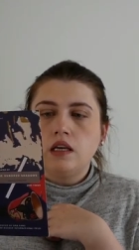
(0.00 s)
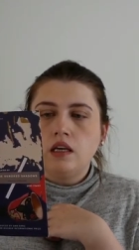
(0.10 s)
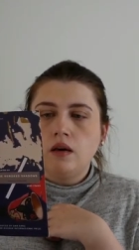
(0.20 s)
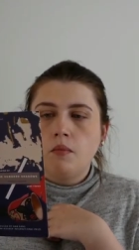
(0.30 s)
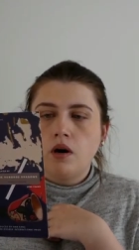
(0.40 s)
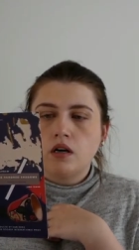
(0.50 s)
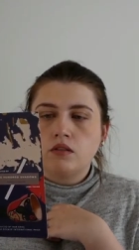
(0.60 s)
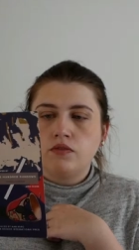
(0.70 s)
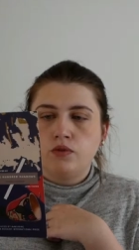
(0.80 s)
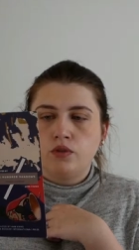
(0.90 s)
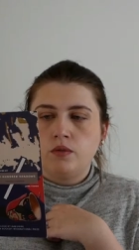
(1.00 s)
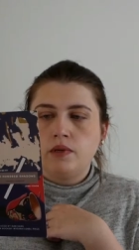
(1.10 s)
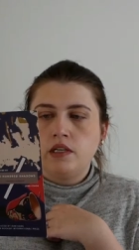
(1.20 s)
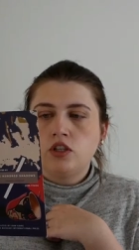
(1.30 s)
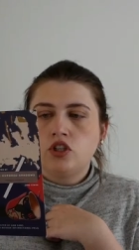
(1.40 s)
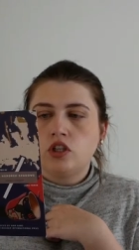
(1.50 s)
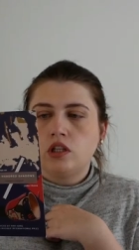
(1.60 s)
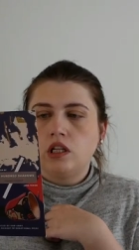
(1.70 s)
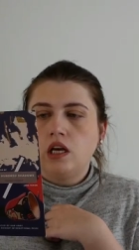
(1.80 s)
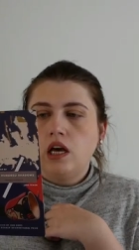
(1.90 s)
earmarked for
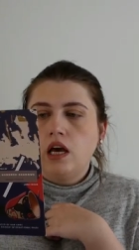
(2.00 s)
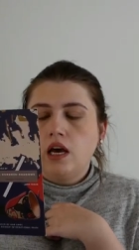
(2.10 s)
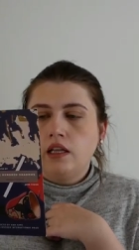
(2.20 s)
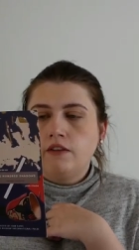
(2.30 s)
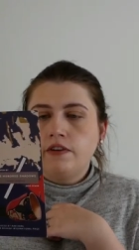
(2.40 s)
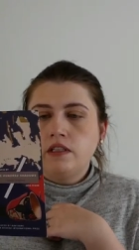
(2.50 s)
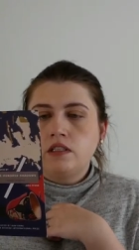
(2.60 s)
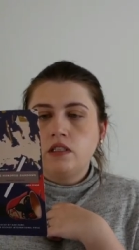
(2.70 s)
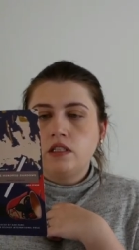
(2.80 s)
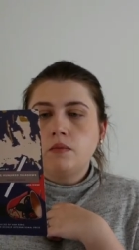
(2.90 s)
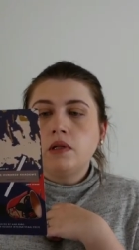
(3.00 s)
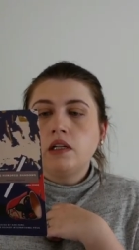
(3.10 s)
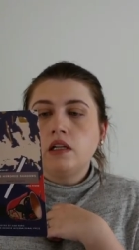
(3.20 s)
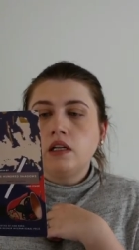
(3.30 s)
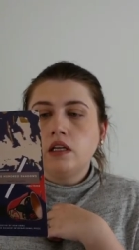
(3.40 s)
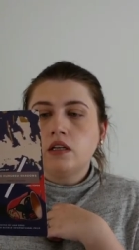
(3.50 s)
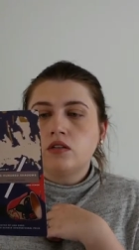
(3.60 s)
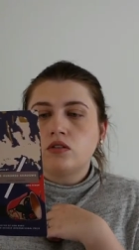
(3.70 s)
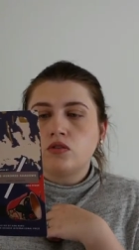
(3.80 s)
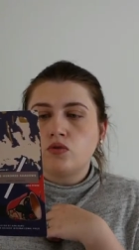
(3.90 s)
demolition, an event seemingly
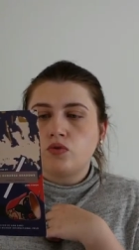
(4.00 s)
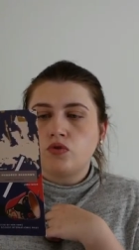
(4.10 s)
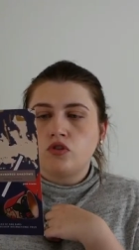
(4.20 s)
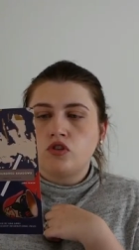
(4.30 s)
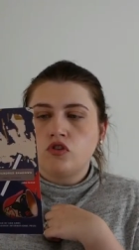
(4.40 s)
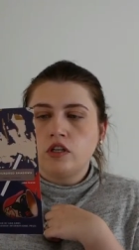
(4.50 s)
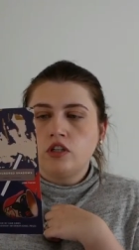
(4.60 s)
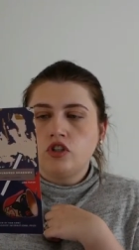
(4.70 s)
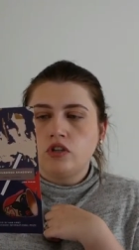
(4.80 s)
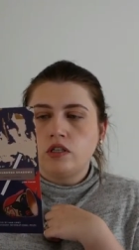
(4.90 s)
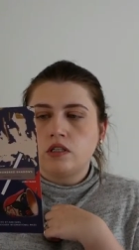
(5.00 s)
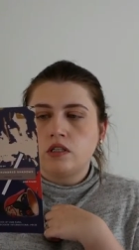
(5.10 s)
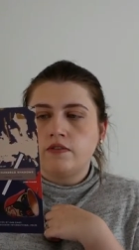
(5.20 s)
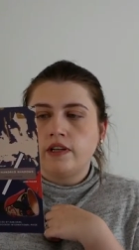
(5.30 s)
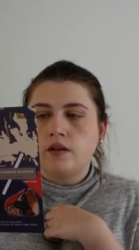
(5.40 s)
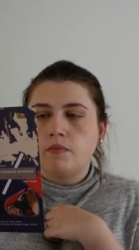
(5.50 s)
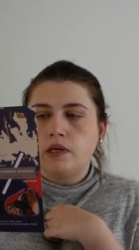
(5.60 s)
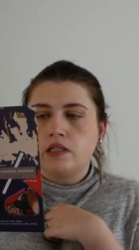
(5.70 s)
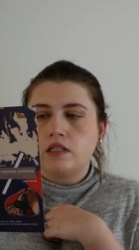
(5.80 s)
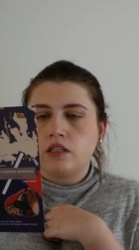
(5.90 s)
linked to strange recent
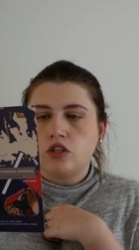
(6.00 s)
developments.